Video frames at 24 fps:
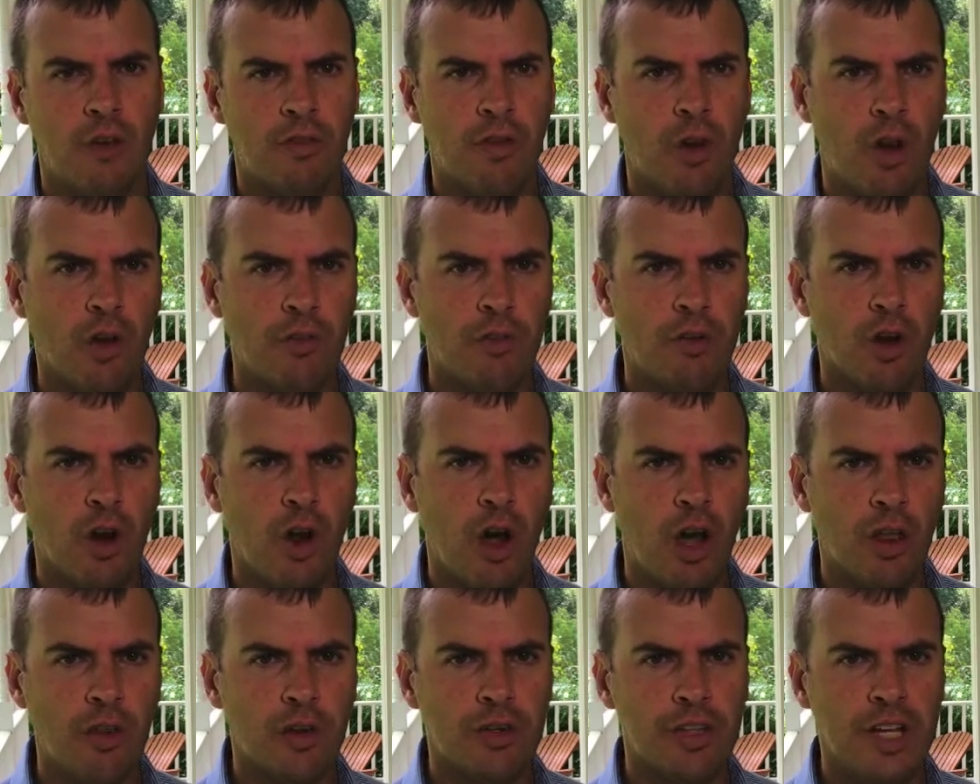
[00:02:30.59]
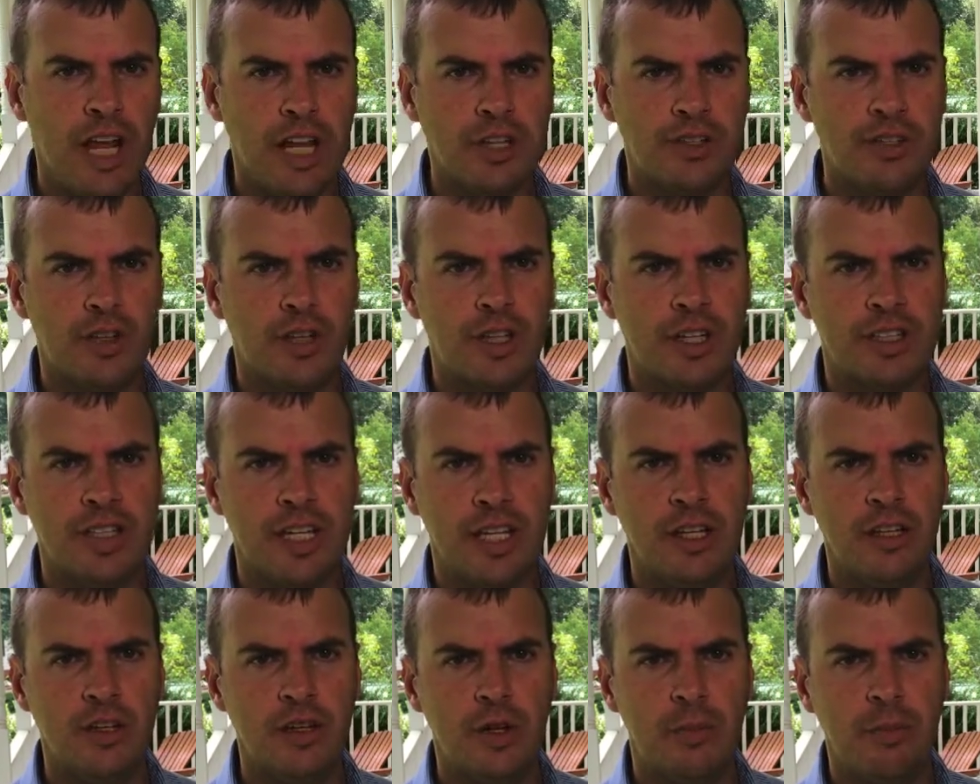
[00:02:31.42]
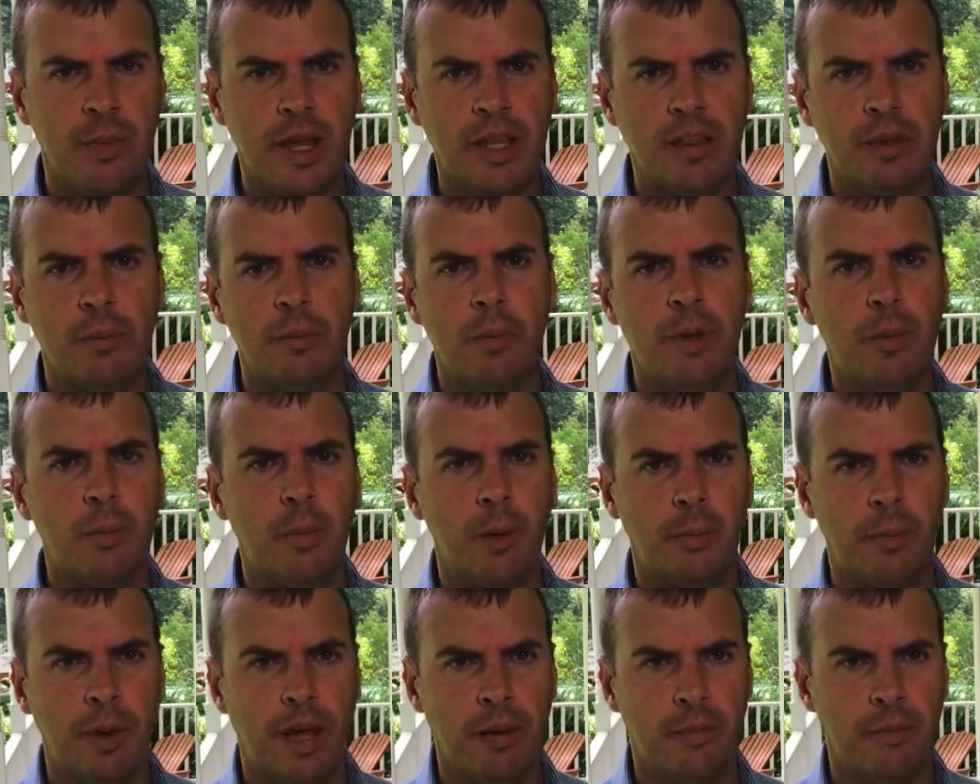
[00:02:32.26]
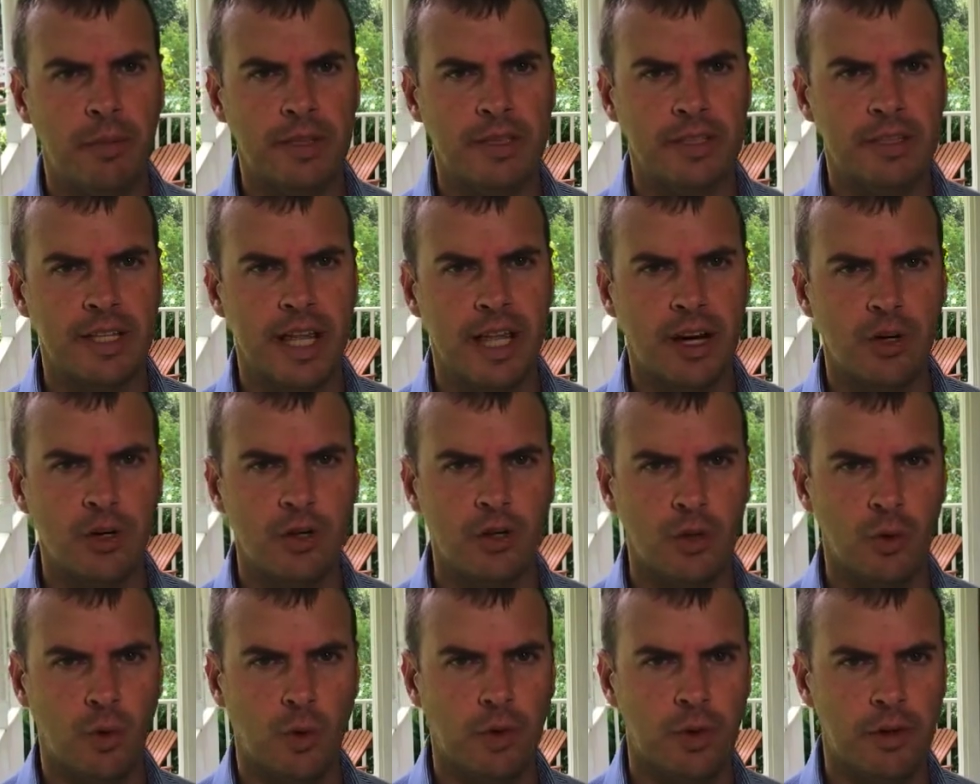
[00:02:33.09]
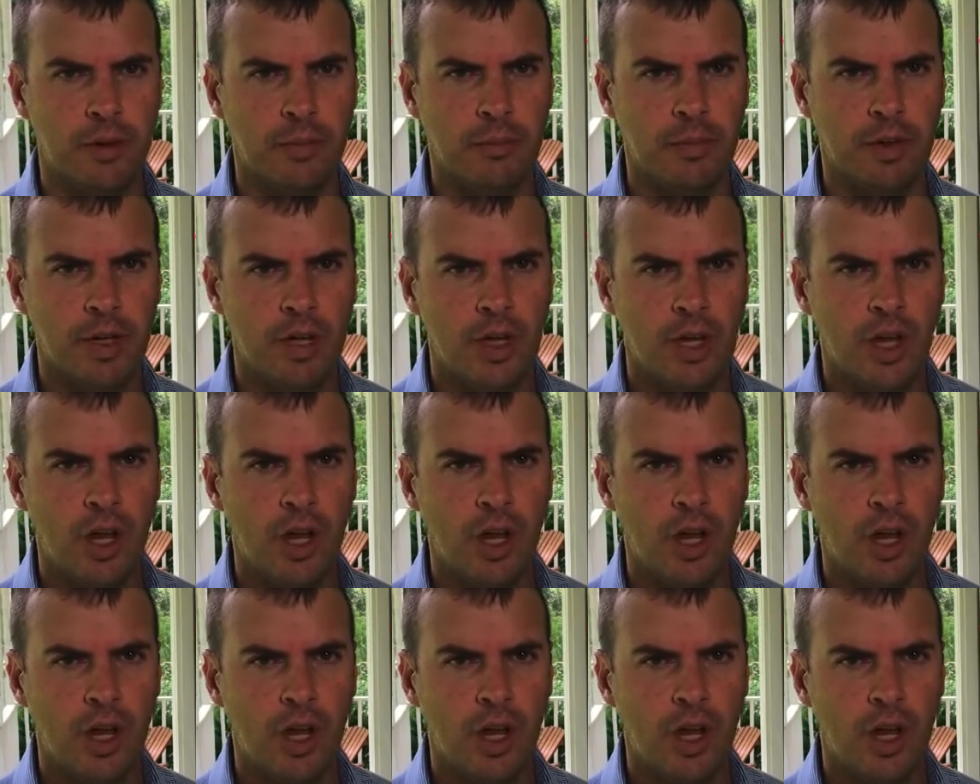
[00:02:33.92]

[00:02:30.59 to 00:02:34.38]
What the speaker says: For all of your other debts, you continue to make the minimum payments that are due on them.